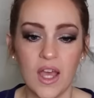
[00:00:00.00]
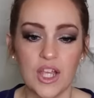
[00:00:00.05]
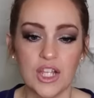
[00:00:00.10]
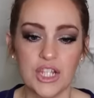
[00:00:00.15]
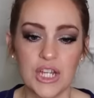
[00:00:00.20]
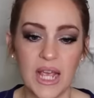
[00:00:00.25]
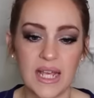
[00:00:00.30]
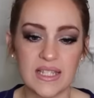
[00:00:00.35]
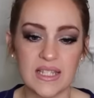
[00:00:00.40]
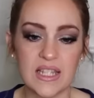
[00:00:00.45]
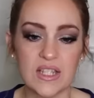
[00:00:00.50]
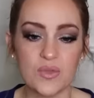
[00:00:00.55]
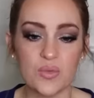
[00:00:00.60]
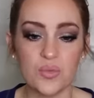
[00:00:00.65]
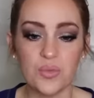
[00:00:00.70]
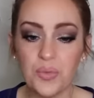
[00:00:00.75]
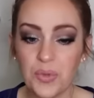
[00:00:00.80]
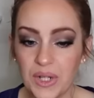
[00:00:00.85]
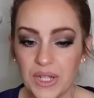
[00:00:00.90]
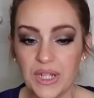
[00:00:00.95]
She has these
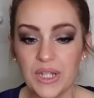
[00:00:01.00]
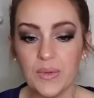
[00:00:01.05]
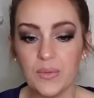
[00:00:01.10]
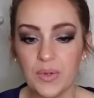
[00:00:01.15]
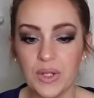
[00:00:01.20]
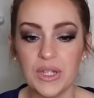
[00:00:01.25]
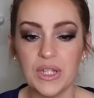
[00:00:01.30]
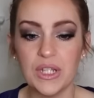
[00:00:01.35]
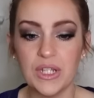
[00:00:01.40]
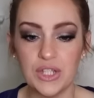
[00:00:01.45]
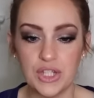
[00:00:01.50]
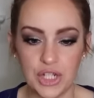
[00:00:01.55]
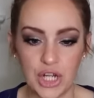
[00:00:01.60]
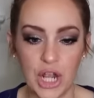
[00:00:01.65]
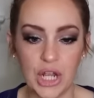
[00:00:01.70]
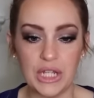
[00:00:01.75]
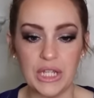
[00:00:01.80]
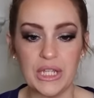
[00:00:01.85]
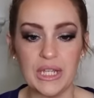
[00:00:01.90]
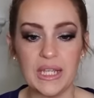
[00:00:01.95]
really, really
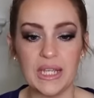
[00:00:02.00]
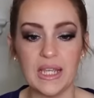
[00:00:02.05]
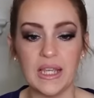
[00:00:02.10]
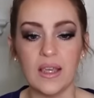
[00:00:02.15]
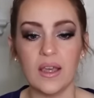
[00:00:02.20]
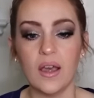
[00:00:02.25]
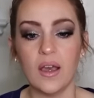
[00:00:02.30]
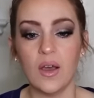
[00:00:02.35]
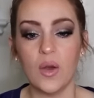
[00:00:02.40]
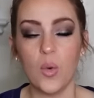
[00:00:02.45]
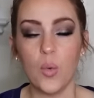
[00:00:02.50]
chunky